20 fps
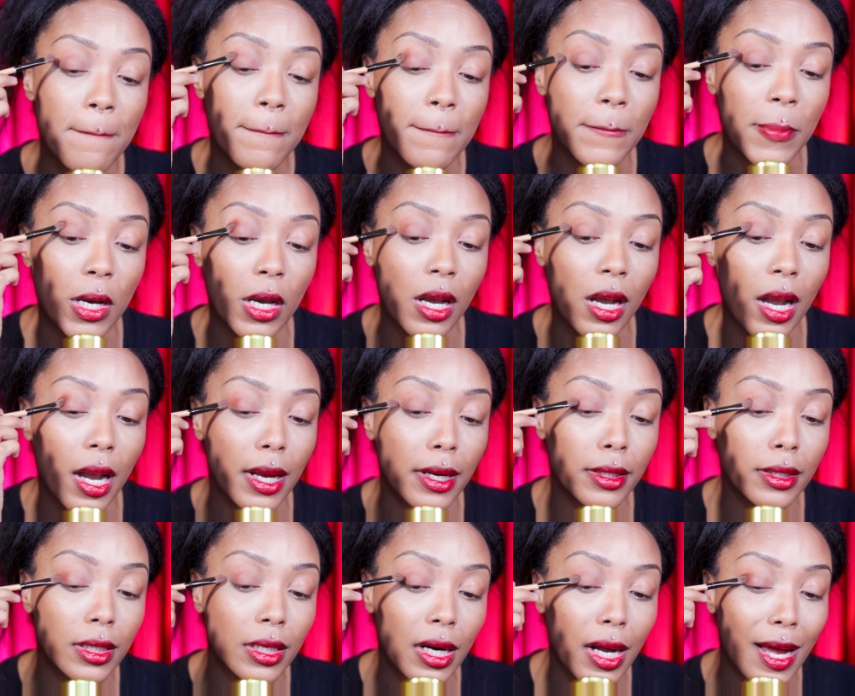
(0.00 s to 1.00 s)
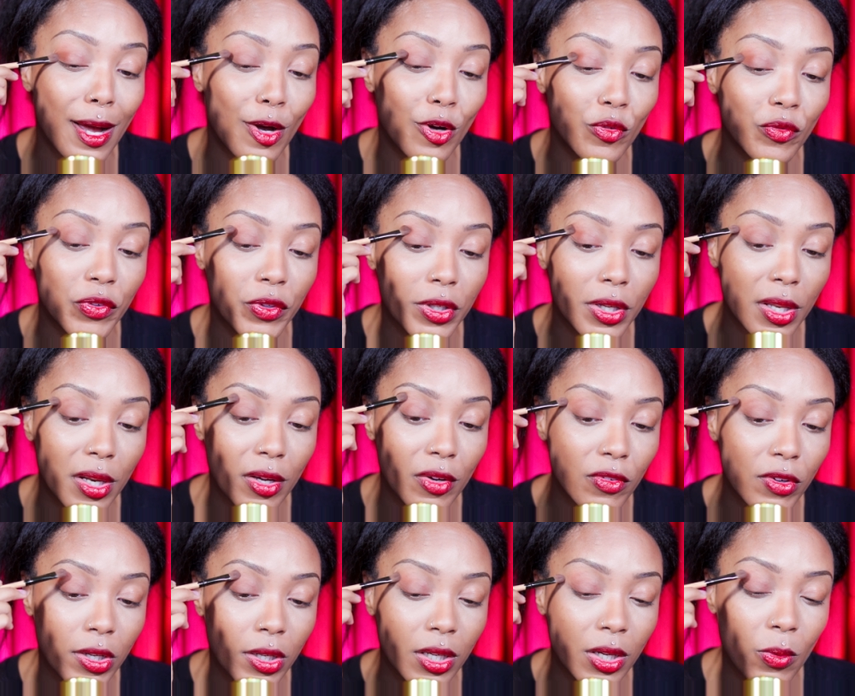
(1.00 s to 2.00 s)
blend it out really,
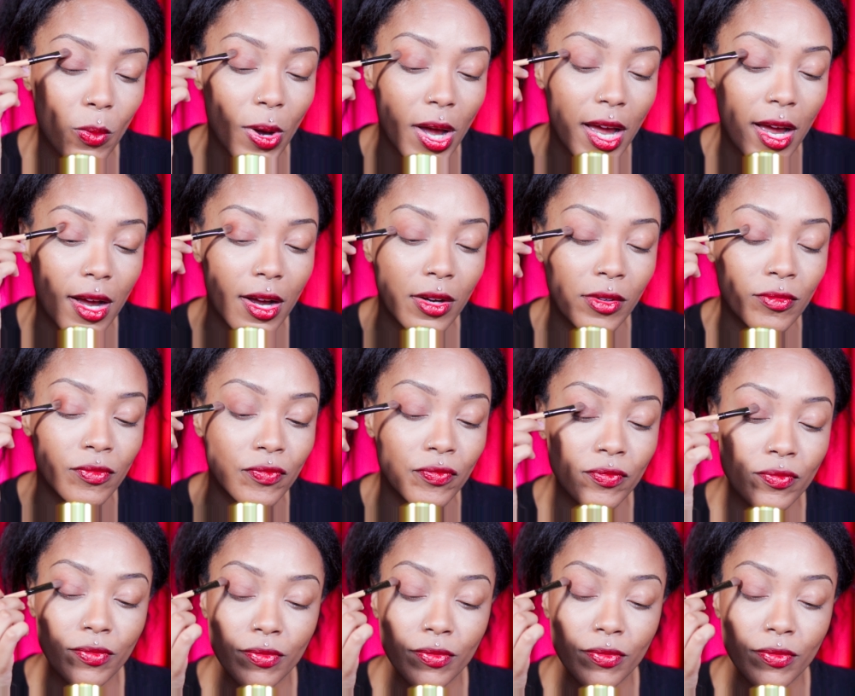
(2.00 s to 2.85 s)
really well,